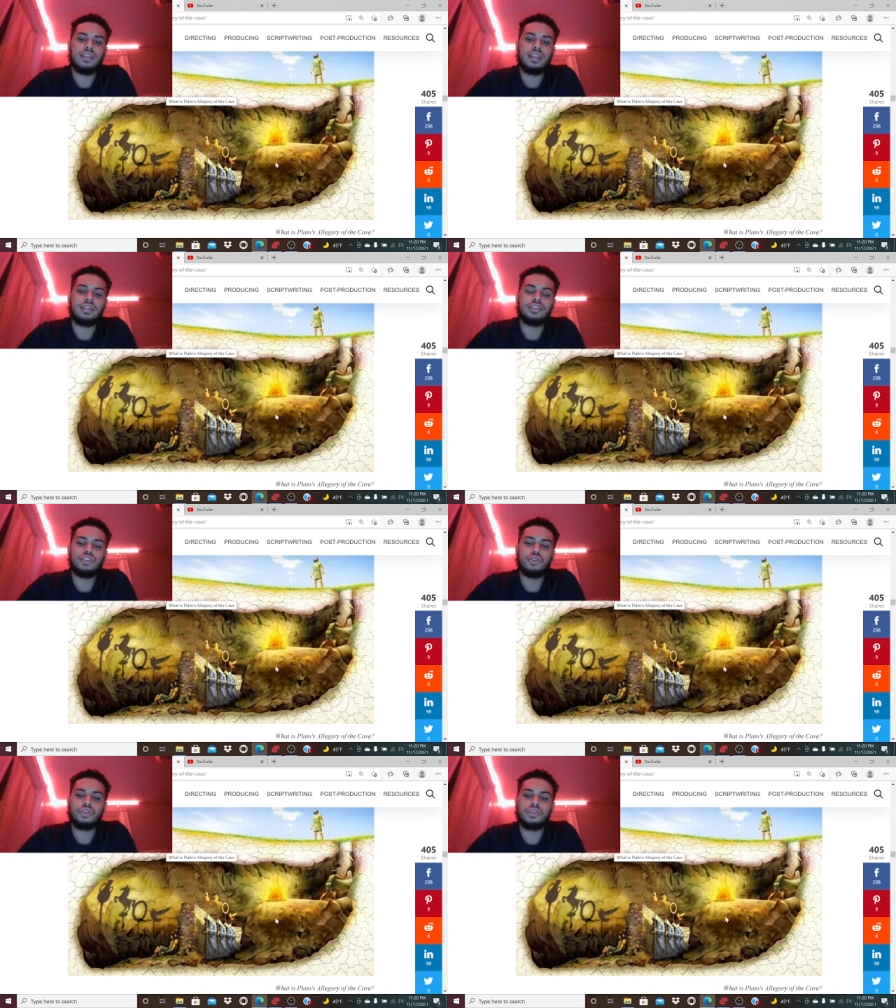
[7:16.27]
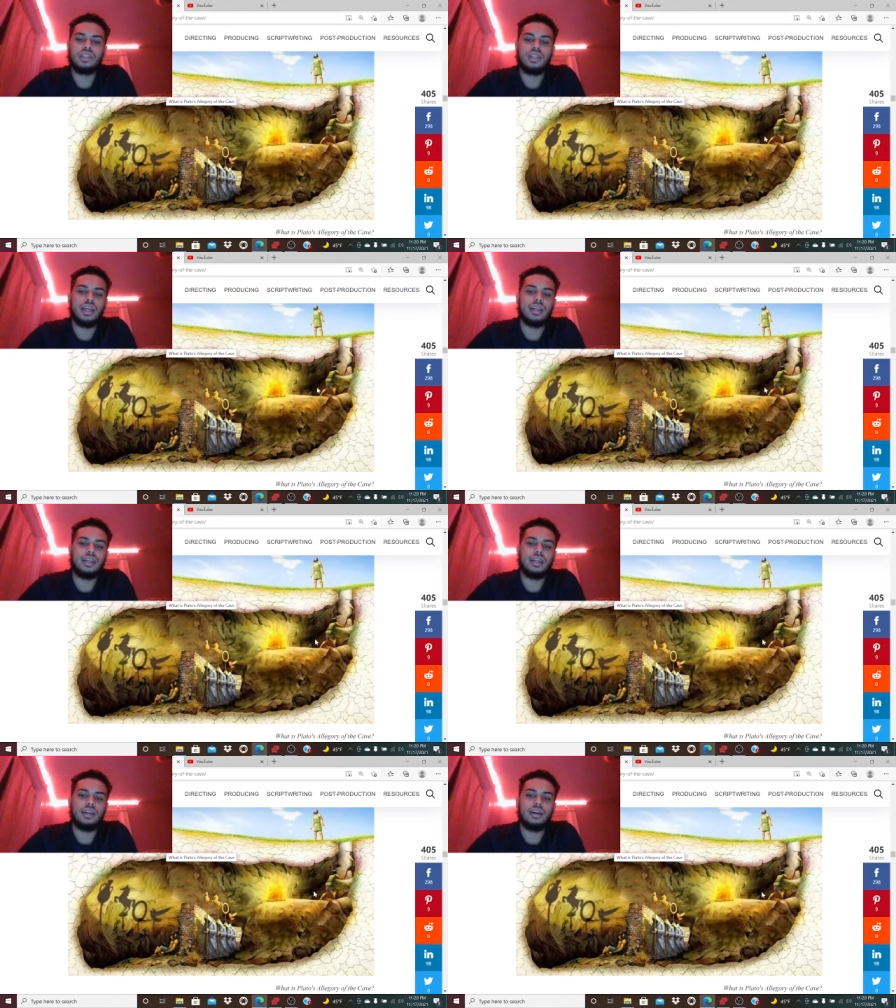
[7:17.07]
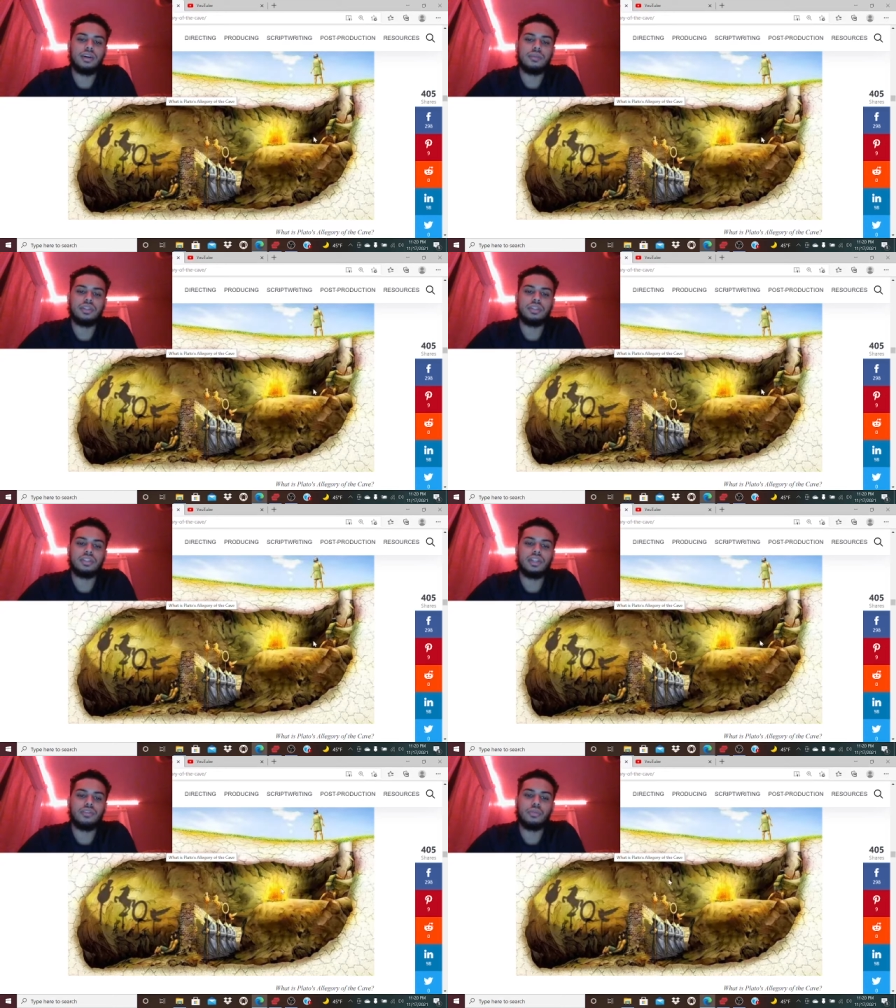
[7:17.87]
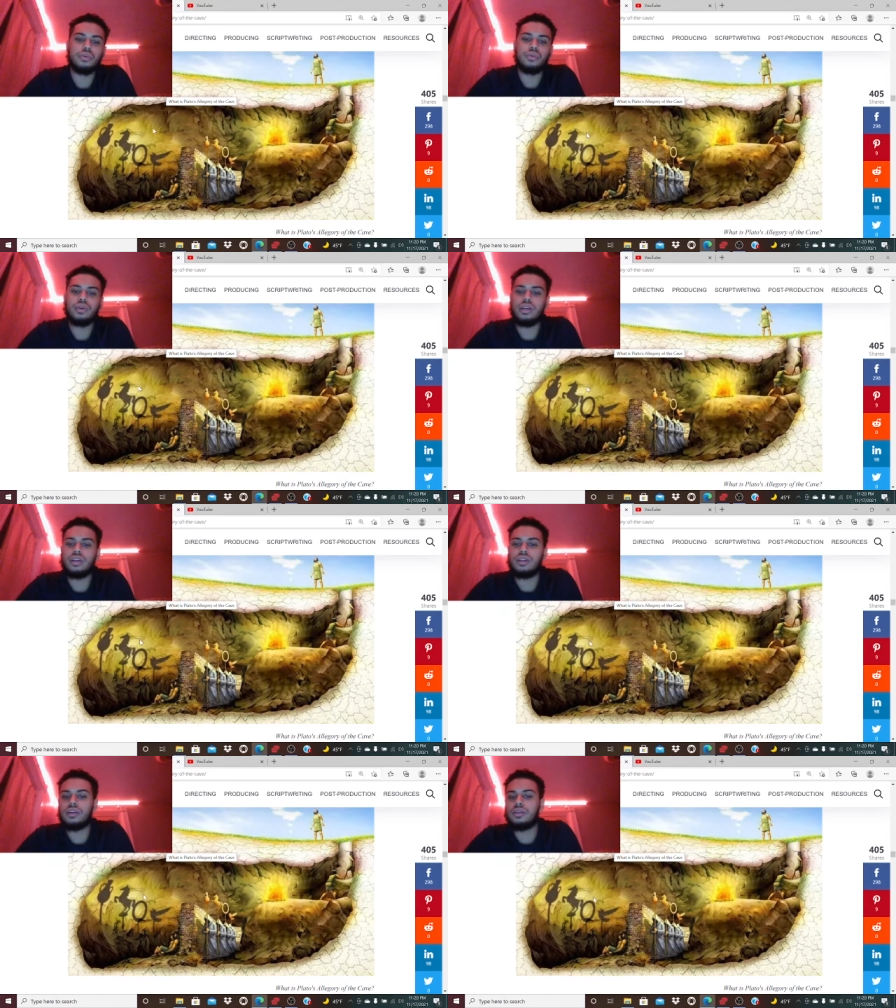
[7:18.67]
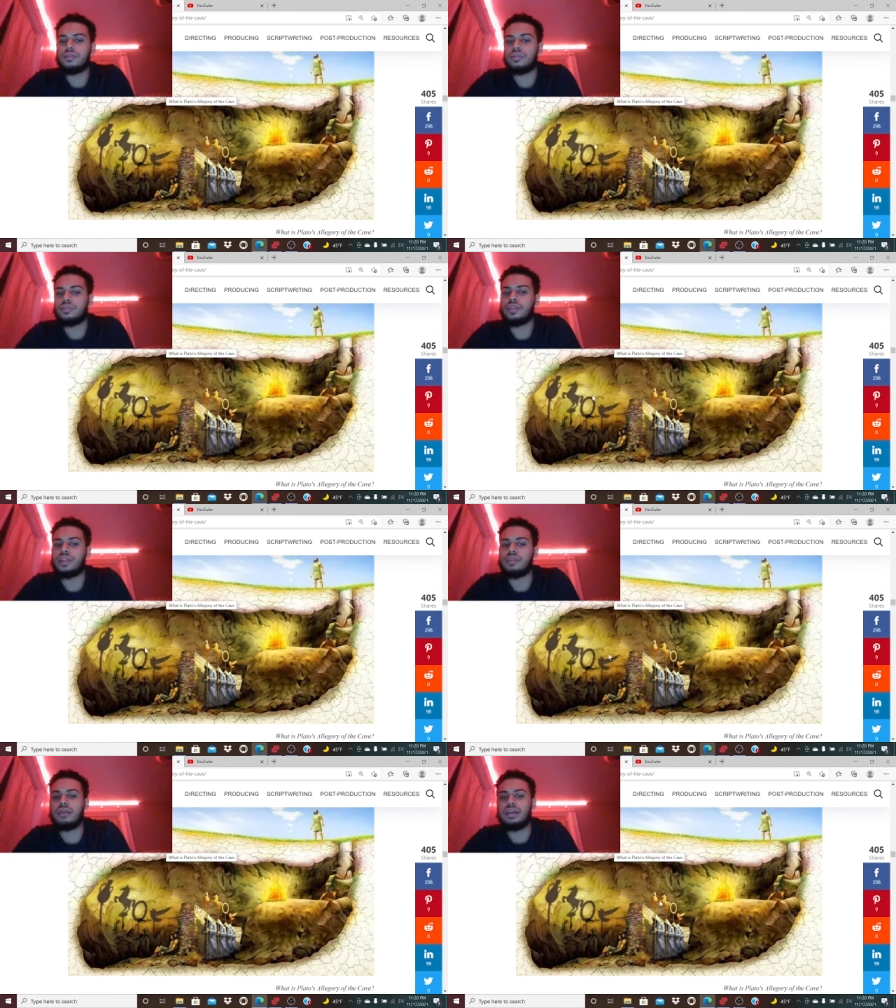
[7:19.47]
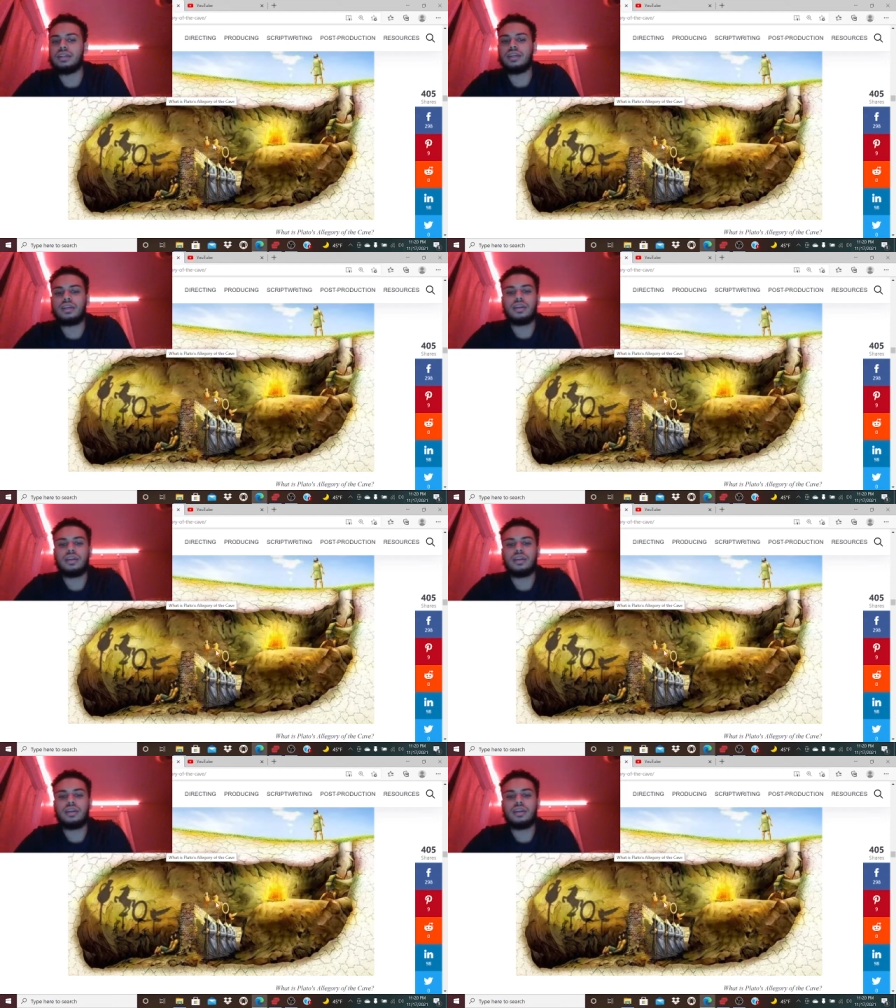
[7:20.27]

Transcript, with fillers: he's used to the light and um, he's comfortable and um, he might,